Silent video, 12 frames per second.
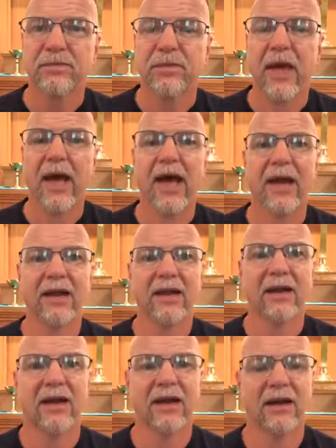
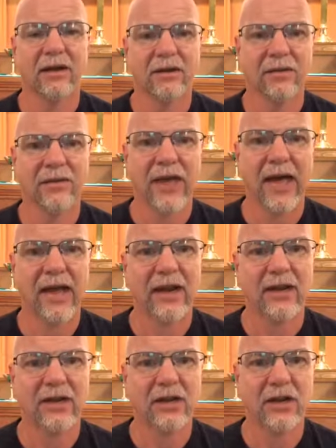
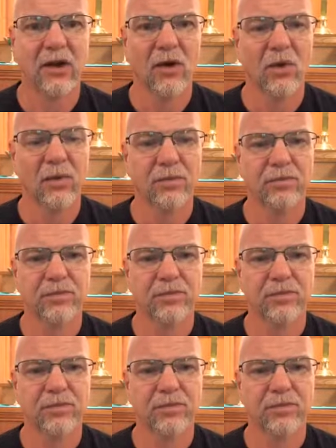that, you know,